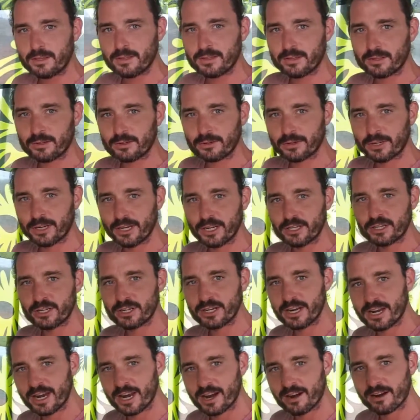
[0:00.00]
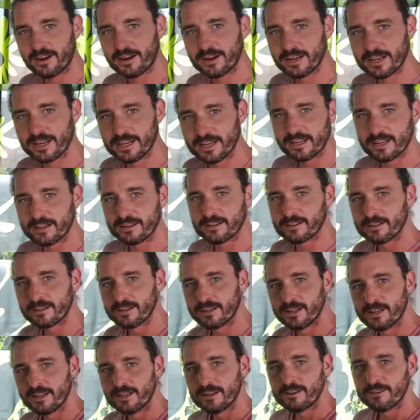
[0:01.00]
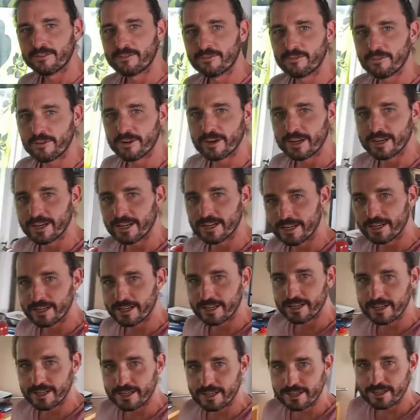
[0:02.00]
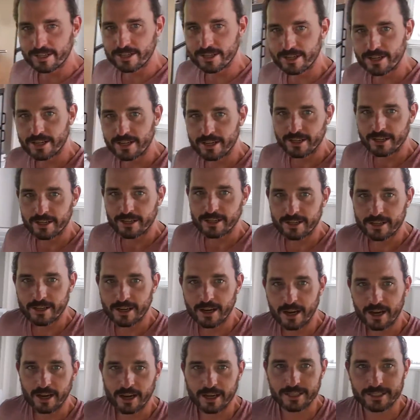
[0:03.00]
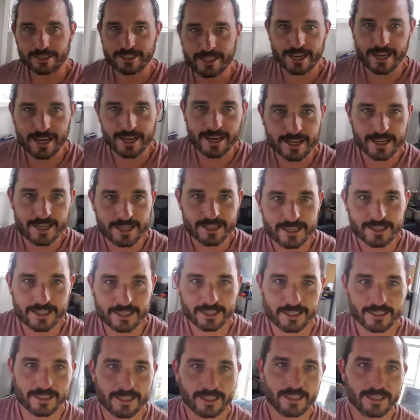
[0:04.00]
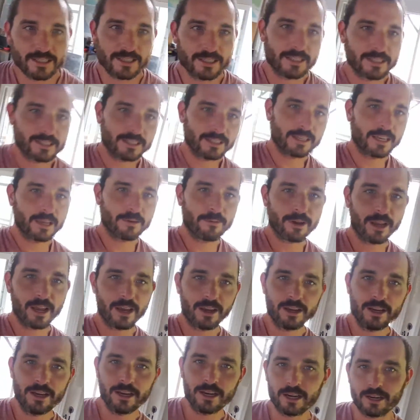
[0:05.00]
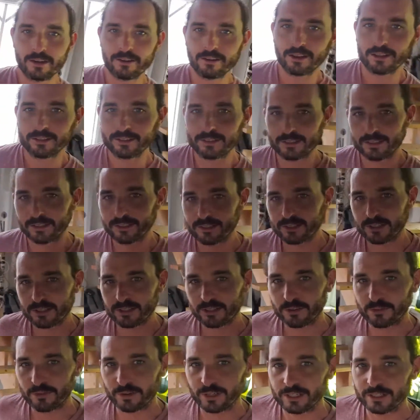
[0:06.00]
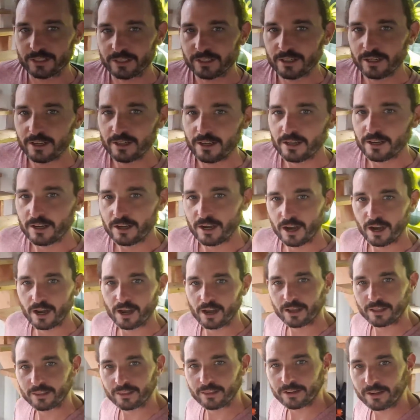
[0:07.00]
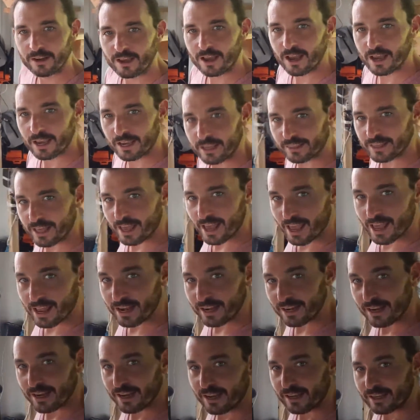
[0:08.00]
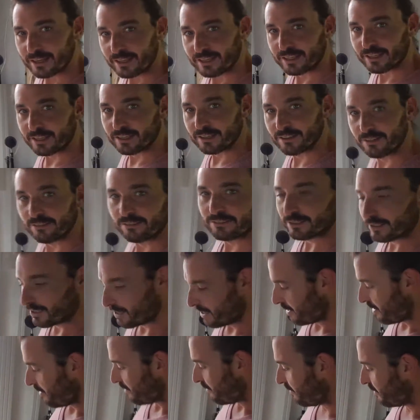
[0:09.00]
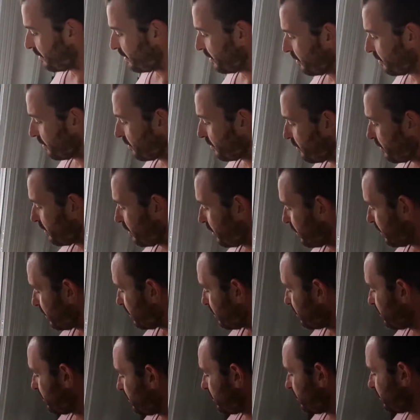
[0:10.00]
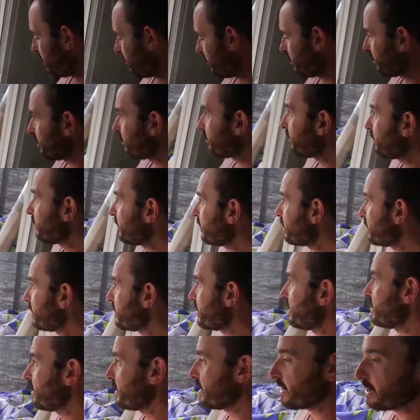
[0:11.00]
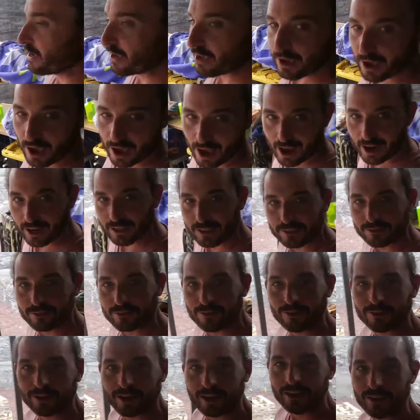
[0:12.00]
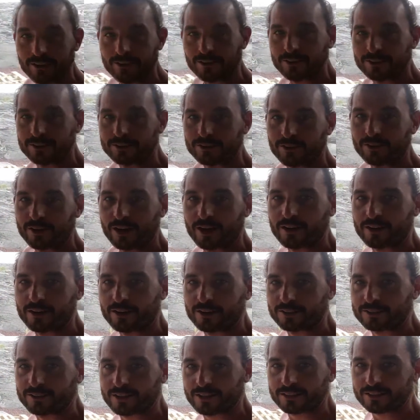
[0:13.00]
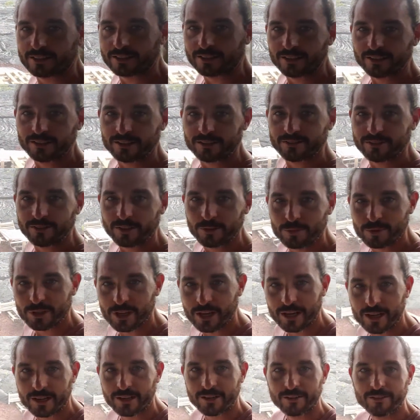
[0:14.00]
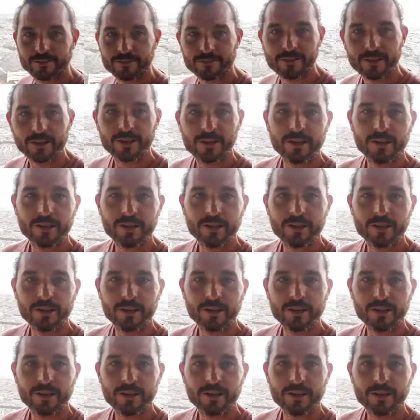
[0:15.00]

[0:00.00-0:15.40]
little kitchen area, fridge, desk, and then coming out here, got this screened lanai, and that gives view to the active volcano that's going out here. So that's kind of the flip side of